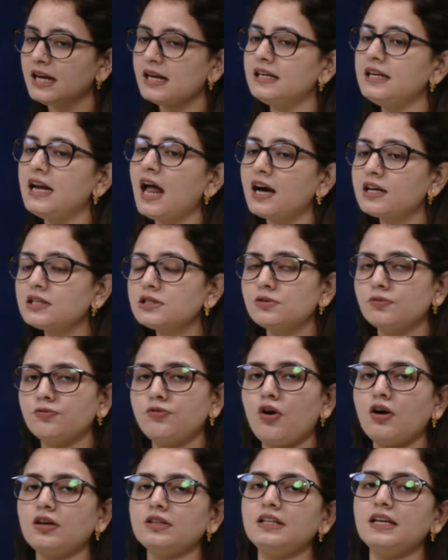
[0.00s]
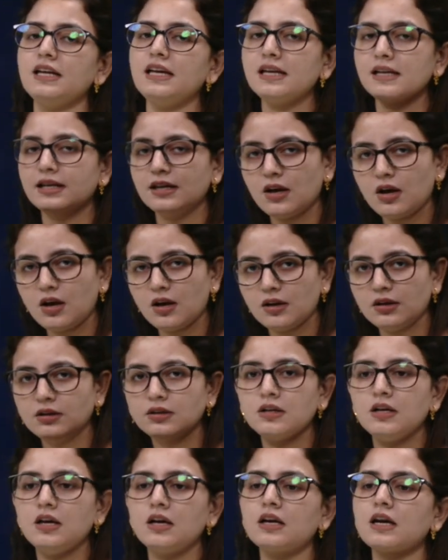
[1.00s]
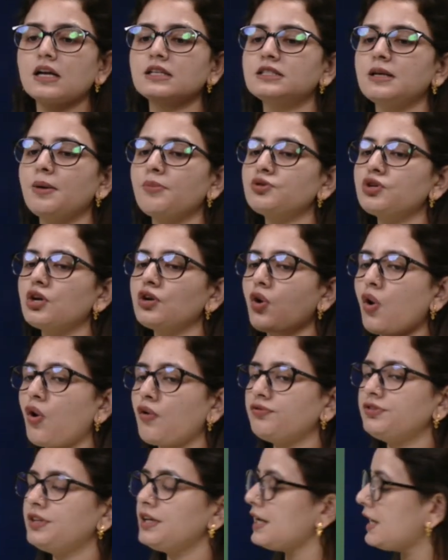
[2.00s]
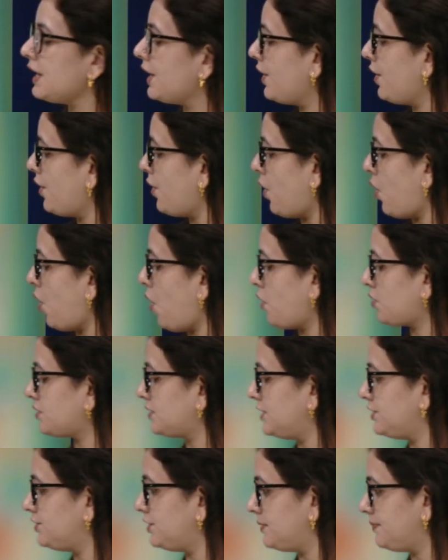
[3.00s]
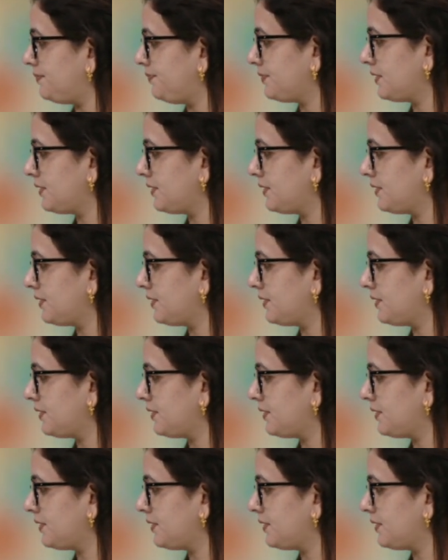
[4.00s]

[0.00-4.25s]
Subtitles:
lungs for the consumption of the oxygen.